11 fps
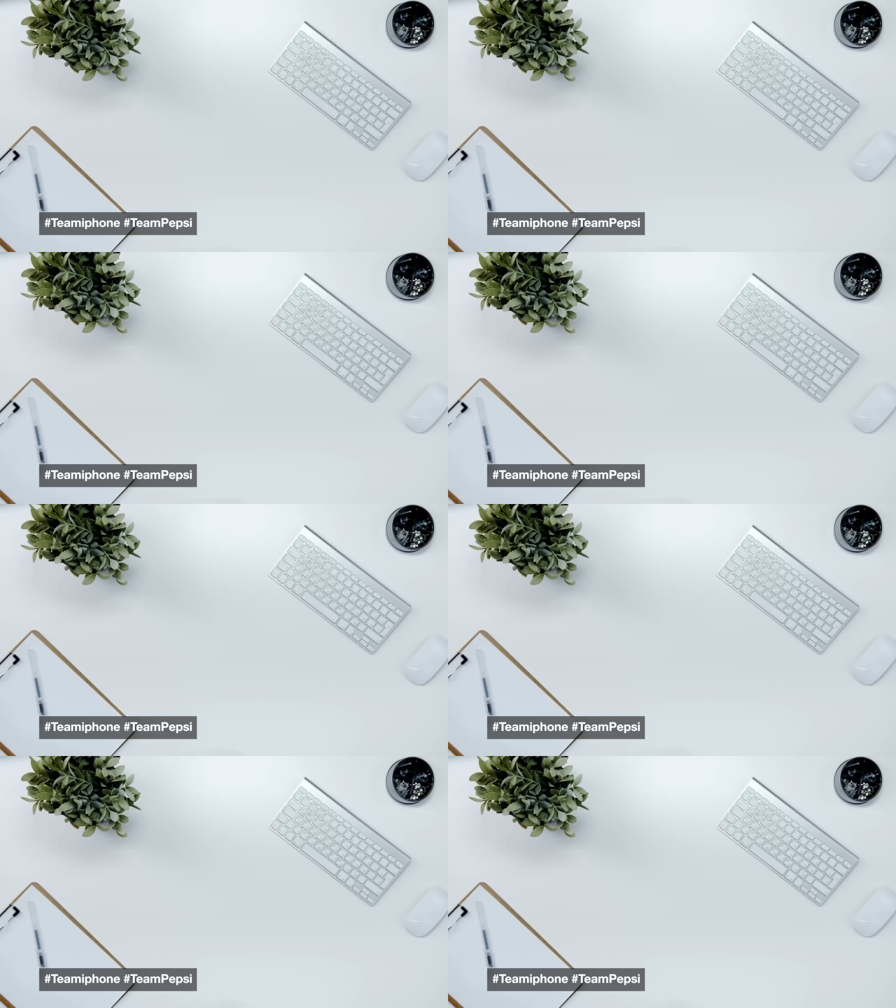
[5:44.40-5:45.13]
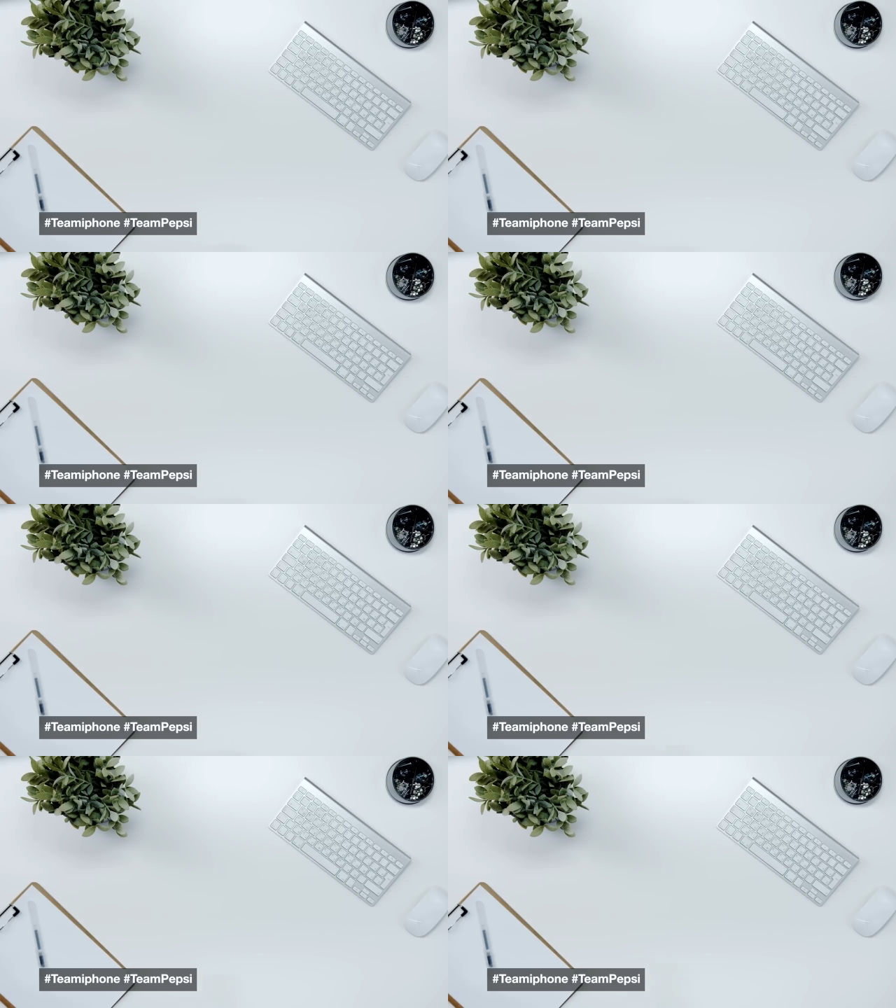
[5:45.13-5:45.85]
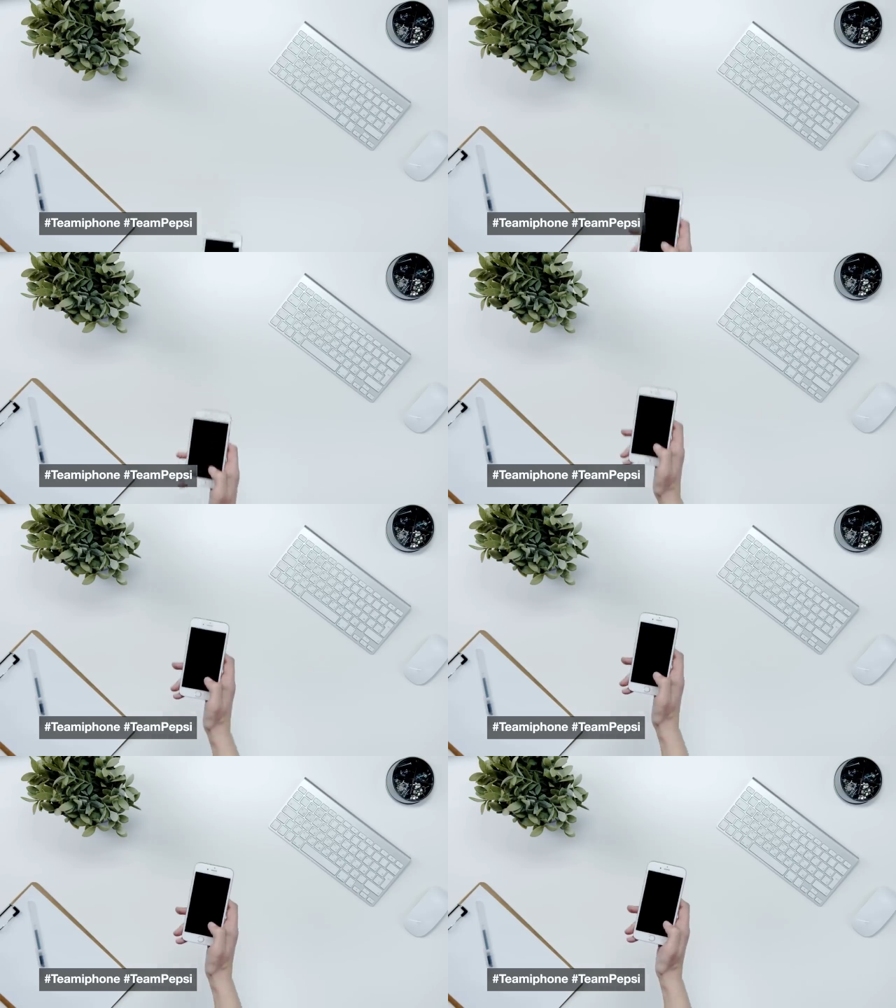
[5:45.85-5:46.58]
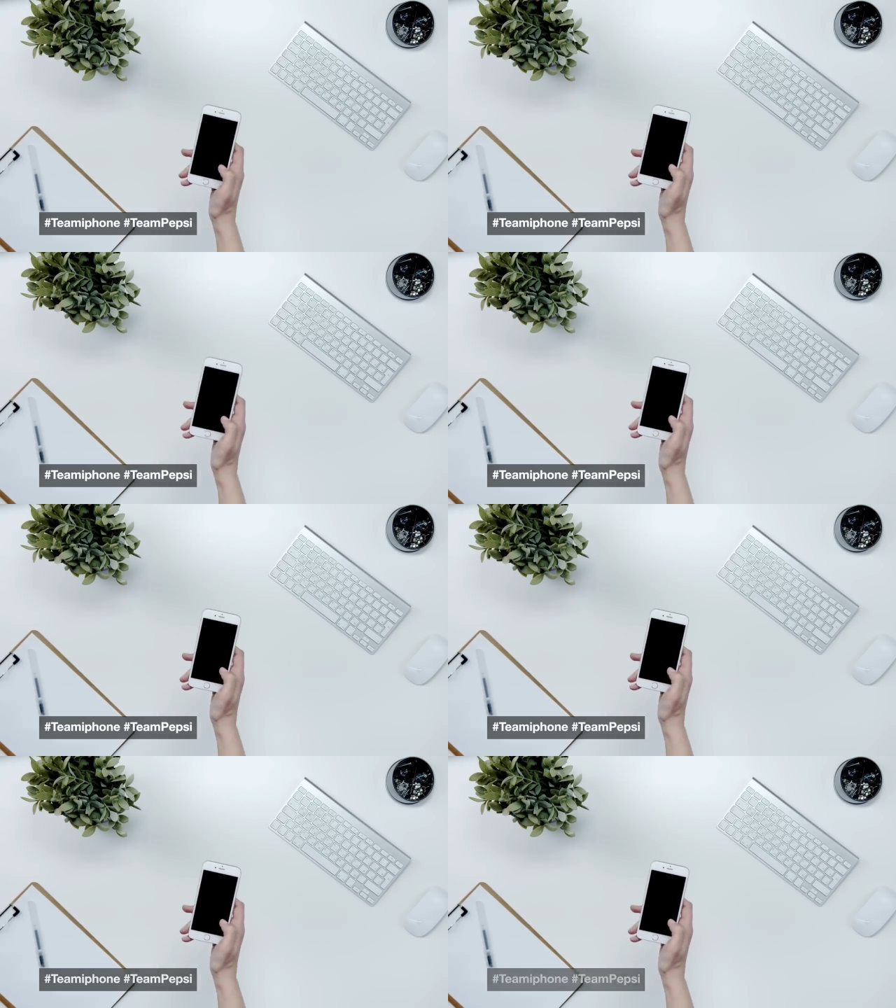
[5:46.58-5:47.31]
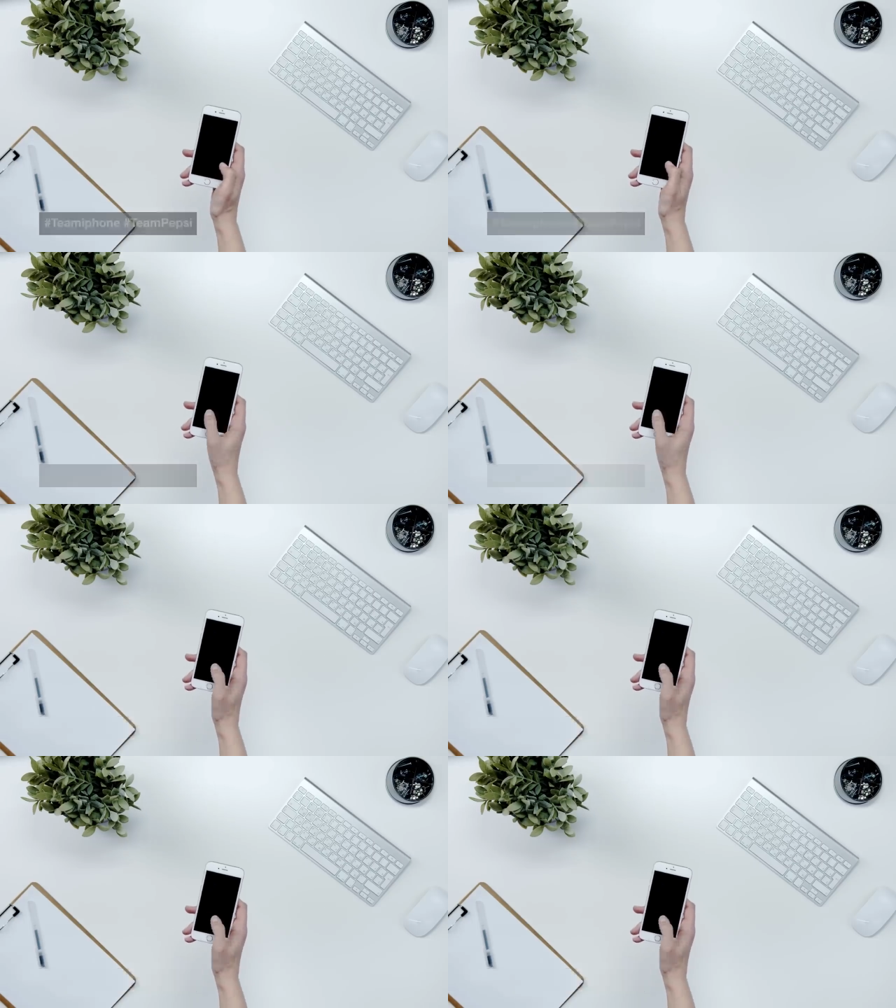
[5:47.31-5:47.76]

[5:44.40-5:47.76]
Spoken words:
Nobody's mouth can be seen.